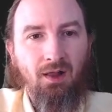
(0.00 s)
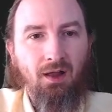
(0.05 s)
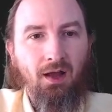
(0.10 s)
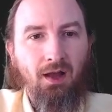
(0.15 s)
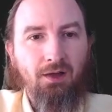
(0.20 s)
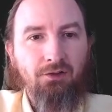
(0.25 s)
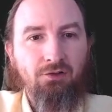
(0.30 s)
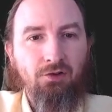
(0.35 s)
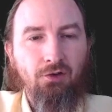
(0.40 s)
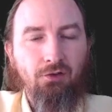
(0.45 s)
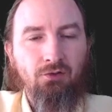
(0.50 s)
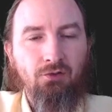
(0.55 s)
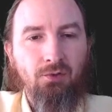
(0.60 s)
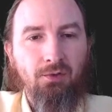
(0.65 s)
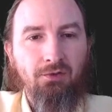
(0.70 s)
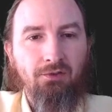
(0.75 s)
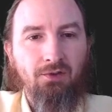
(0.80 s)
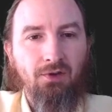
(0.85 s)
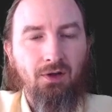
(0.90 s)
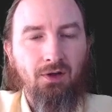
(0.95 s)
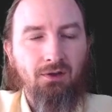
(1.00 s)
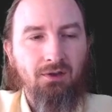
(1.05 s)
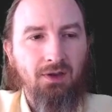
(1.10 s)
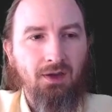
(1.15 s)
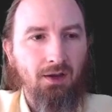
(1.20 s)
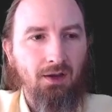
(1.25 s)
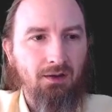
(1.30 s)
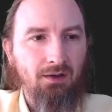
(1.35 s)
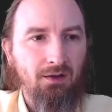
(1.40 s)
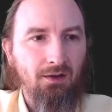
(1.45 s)
I chose to install
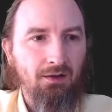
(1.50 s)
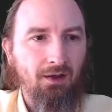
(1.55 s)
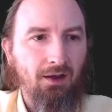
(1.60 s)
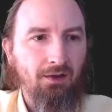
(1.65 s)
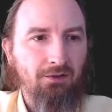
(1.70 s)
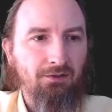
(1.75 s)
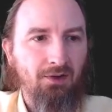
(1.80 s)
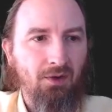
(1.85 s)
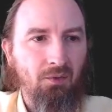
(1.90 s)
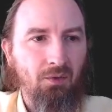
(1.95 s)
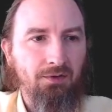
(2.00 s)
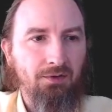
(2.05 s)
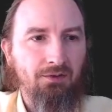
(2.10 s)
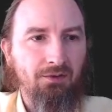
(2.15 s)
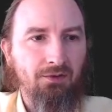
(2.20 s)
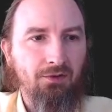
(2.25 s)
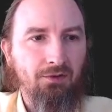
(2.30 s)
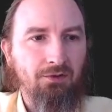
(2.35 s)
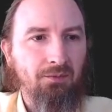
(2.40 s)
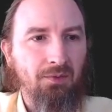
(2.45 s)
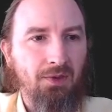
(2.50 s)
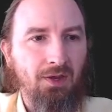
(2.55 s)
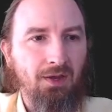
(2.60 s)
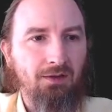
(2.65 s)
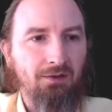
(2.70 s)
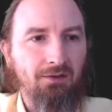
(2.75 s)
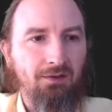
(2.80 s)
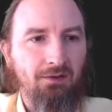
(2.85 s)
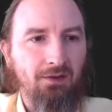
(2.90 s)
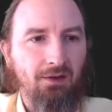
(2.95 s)
Git in case I want to do some
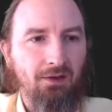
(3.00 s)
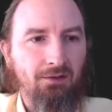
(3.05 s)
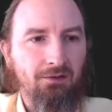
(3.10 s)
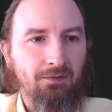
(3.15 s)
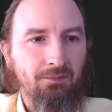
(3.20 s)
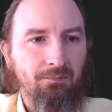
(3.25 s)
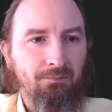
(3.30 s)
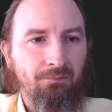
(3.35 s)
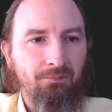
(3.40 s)
Git details.